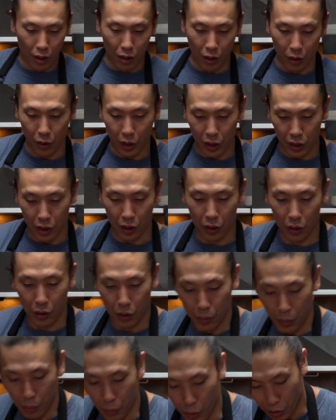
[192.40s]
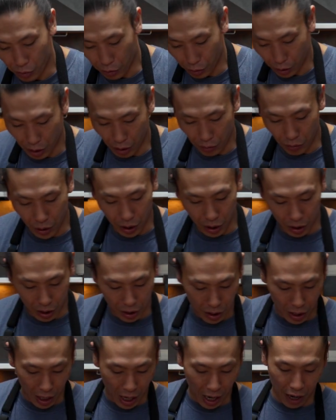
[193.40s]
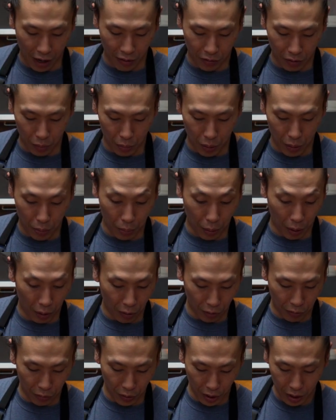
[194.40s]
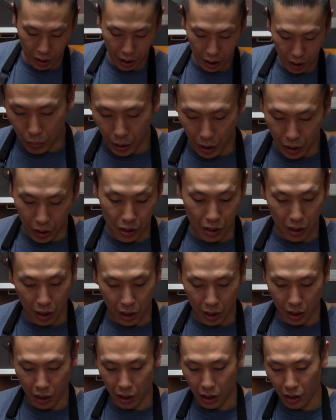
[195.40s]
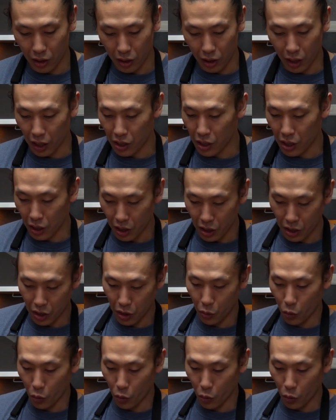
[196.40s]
you know, it's a little bit more forgiving. It doesn't have to be perfect, but it's a nice and easy